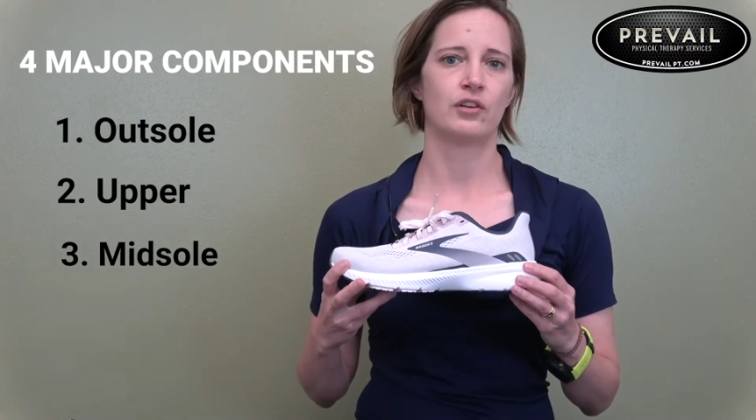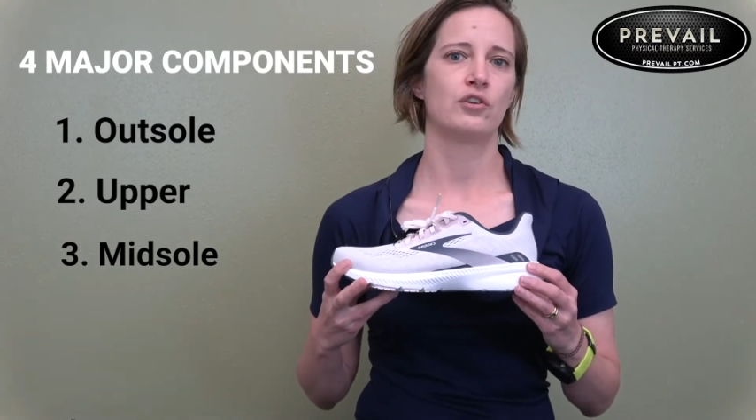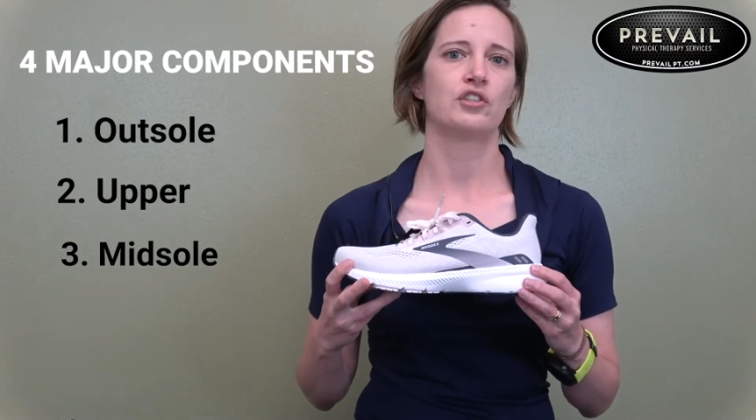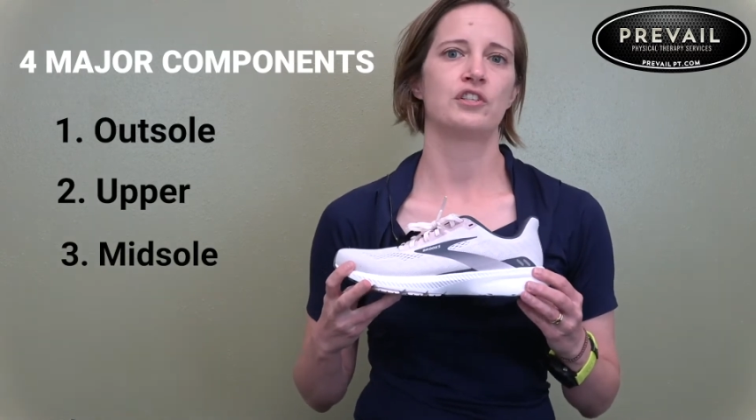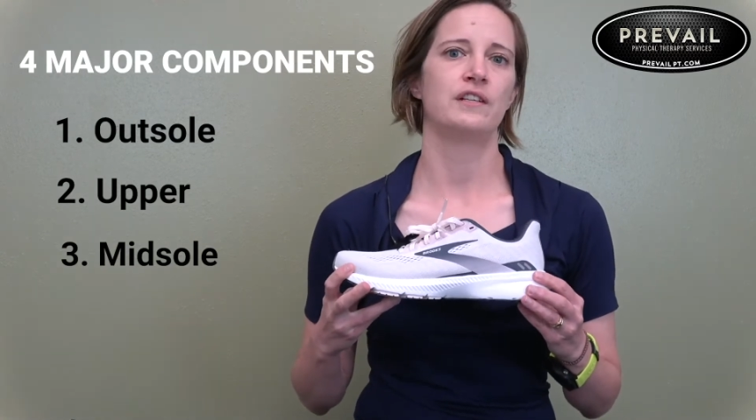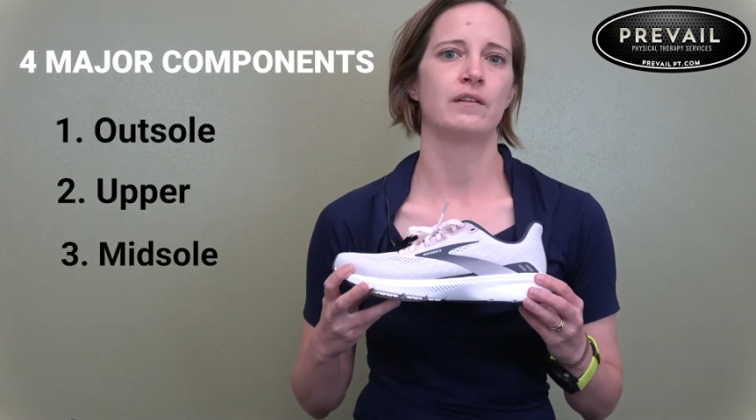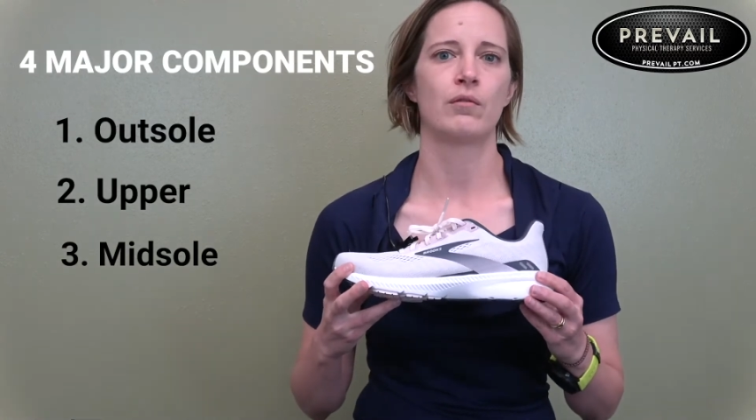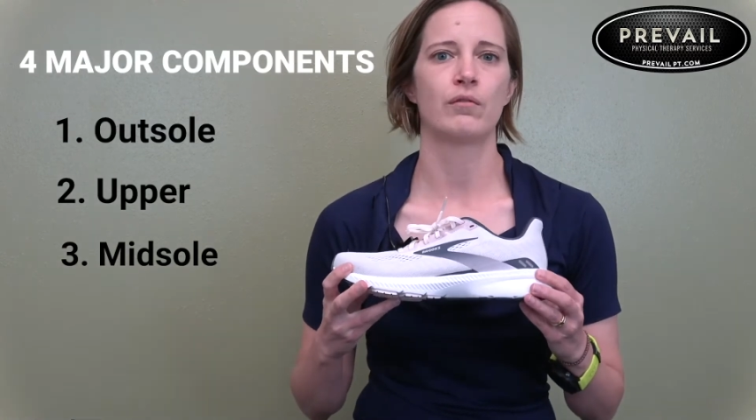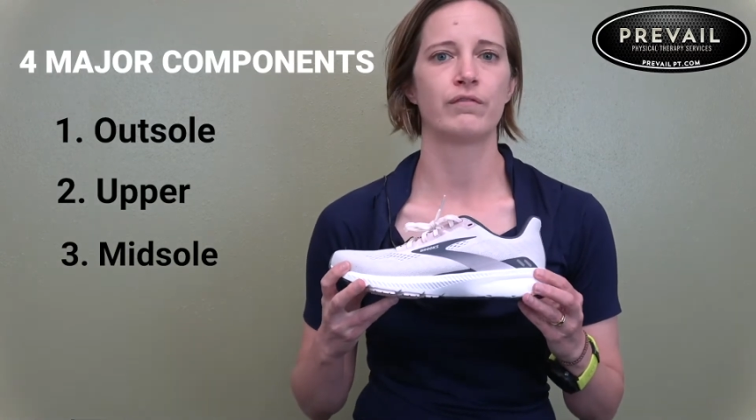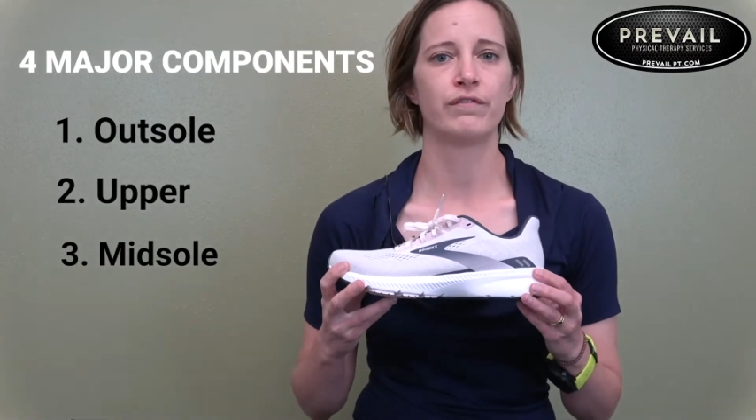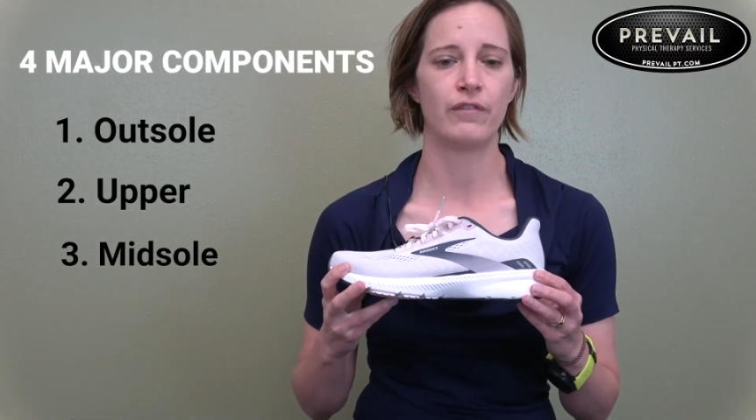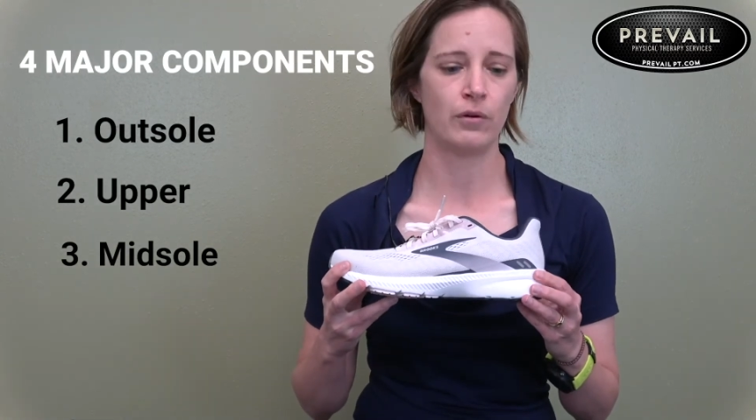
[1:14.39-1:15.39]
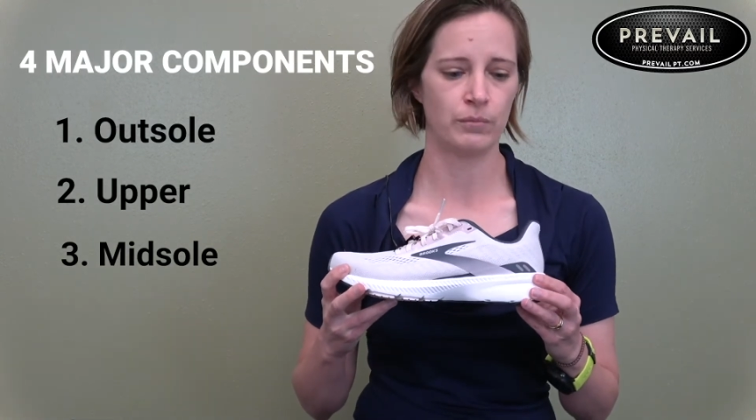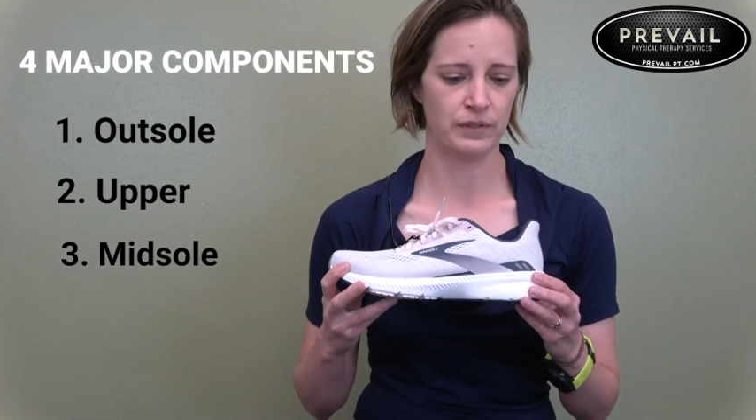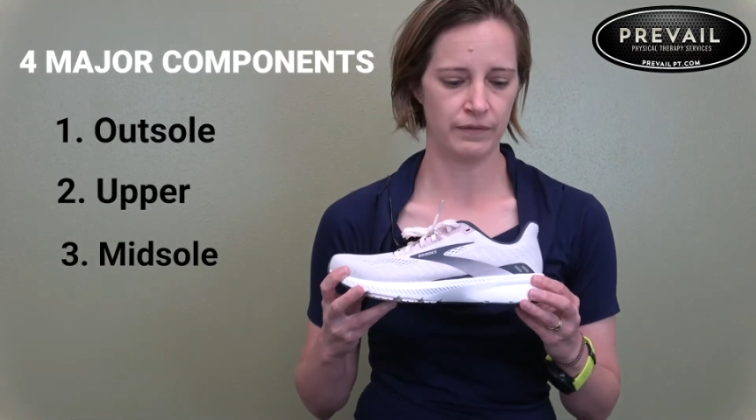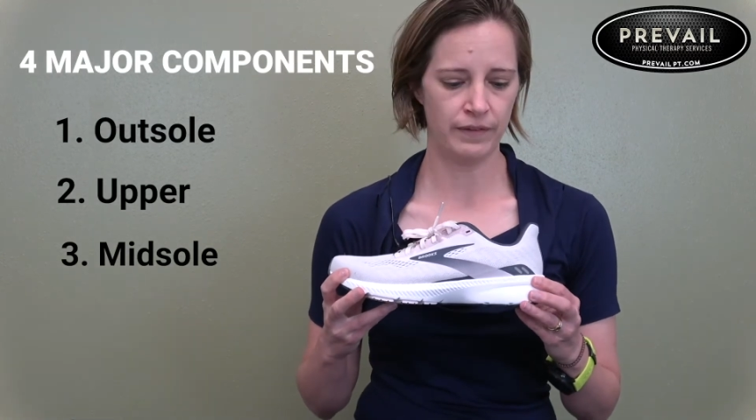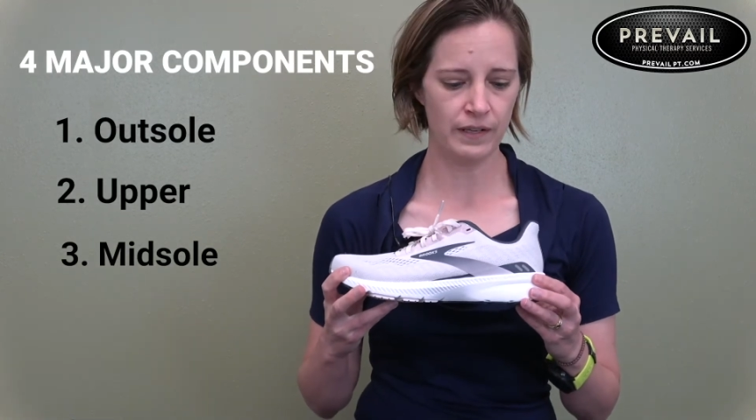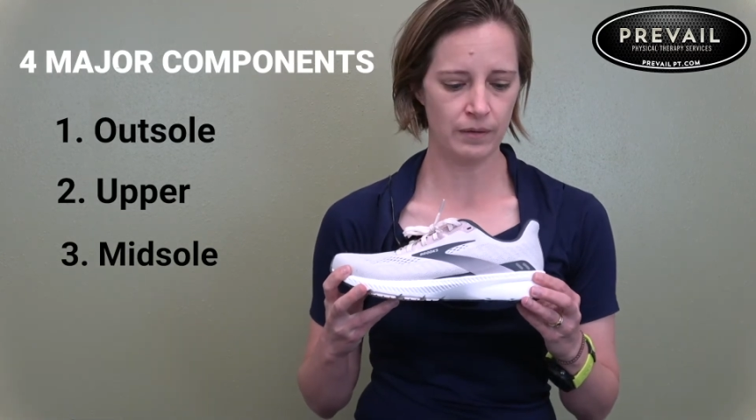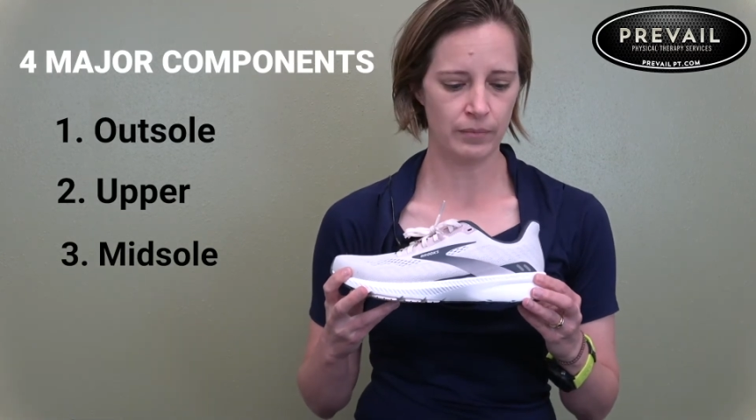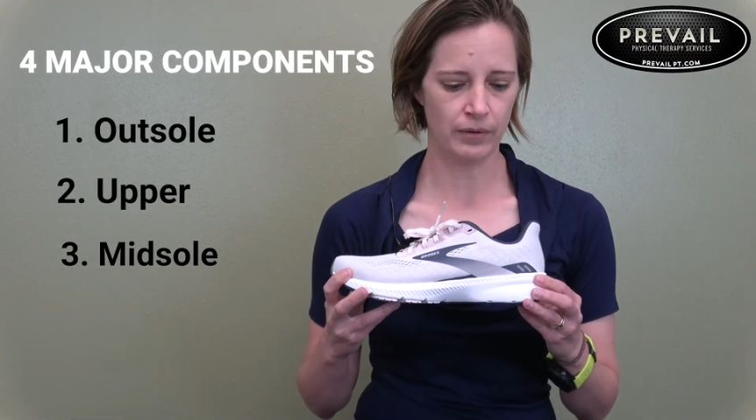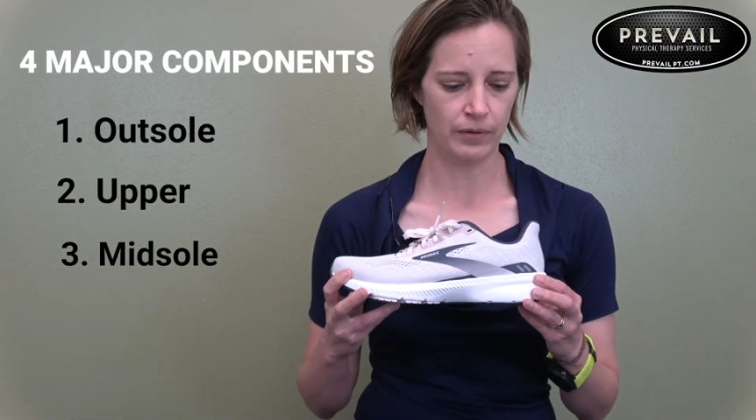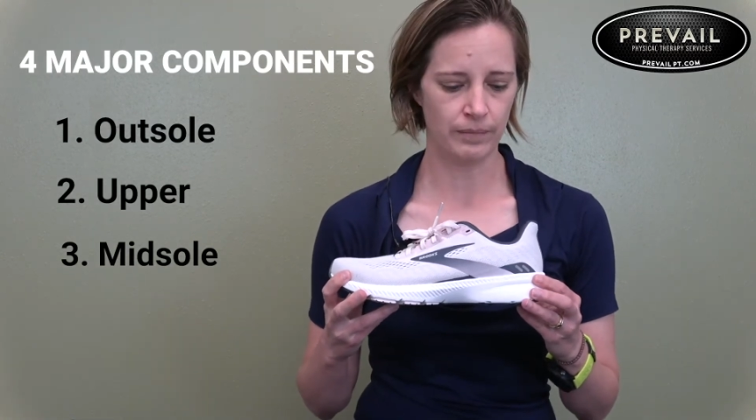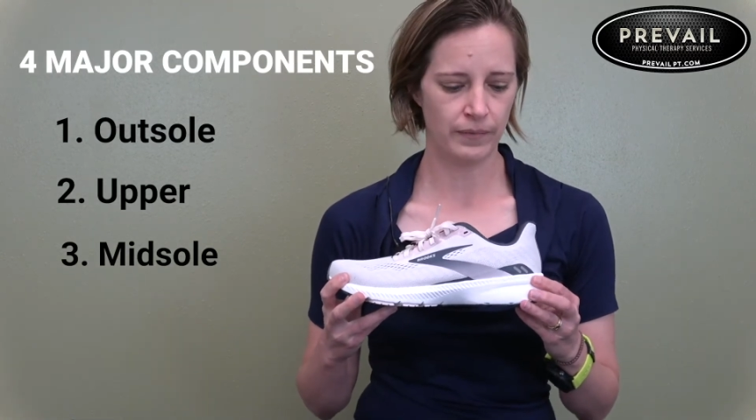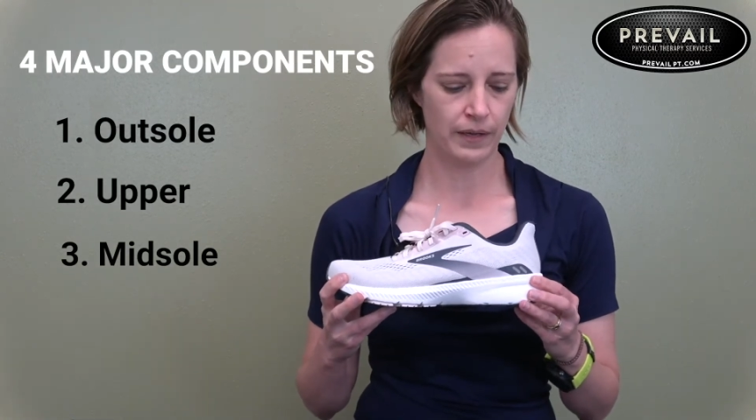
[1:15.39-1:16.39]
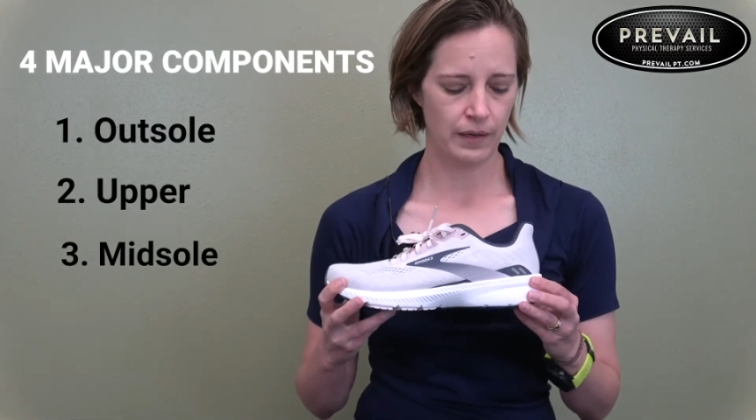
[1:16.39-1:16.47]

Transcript: cushioning or foams available,